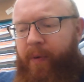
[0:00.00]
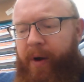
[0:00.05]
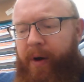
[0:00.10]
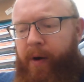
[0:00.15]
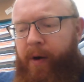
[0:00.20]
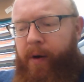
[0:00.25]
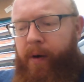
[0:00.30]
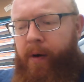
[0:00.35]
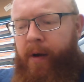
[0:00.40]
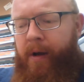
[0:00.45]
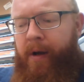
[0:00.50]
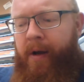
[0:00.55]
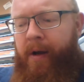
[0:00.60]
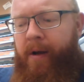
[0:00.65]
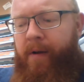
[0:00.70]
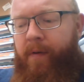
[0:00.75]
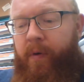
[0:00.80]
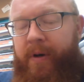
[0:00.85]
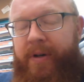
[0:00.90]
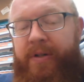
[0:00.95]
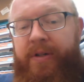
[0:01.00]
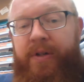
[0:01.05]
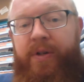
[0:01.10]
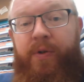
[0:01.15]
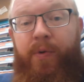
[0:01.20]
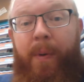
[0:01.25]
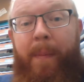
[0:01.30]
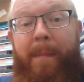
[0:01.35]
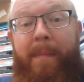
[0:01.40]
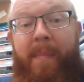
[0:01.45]
We are, for
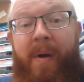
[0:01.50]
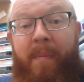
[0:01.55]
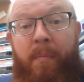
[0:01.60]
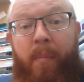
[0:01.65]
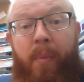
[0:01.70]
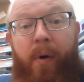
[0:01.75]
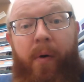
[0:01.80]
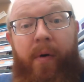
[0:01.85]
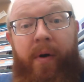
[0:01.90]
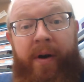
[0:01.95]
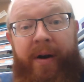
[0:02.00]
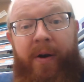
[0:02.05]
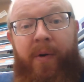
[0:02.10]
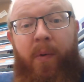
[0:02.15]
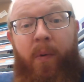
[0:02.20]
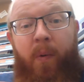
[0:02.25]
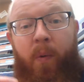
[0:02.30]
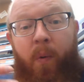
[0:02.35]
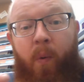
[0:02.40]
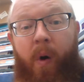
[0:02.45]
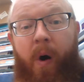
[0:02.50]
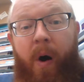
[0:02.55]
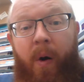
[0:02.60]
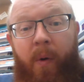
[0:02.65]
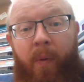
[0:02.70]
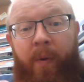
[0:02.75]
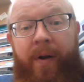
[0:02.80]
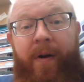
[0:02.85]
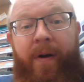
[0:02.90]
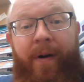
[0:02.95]
instance, remembering what
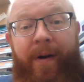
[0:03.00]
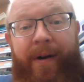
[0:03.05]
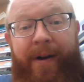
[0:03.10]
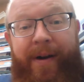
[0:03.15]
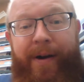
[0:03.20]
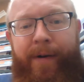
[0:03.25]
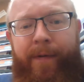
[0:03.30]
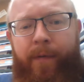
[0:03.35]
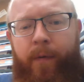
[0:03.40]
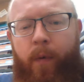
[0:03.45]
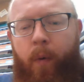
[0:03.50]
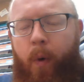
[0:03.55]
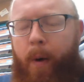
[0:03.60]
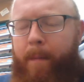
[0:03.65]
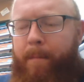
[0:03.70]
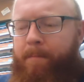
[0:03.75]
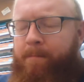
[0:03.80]
we are here for.